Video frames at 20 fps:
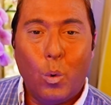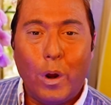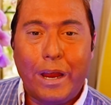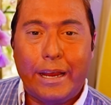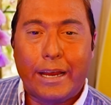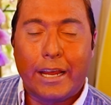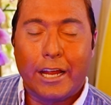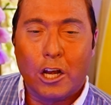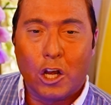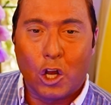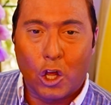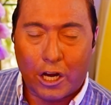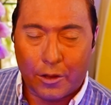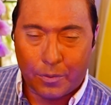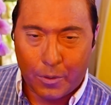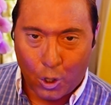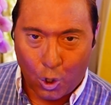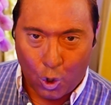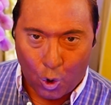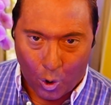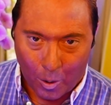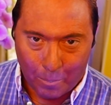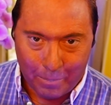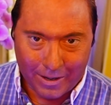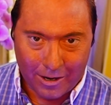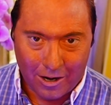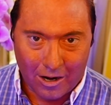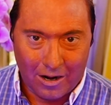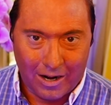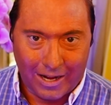we can look at the
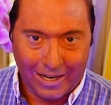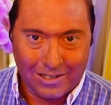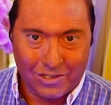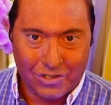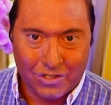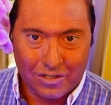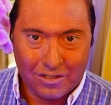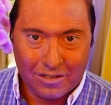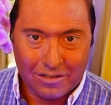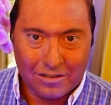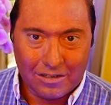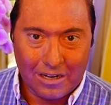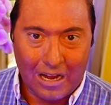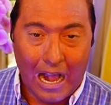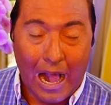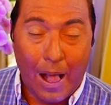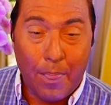corporate earnings.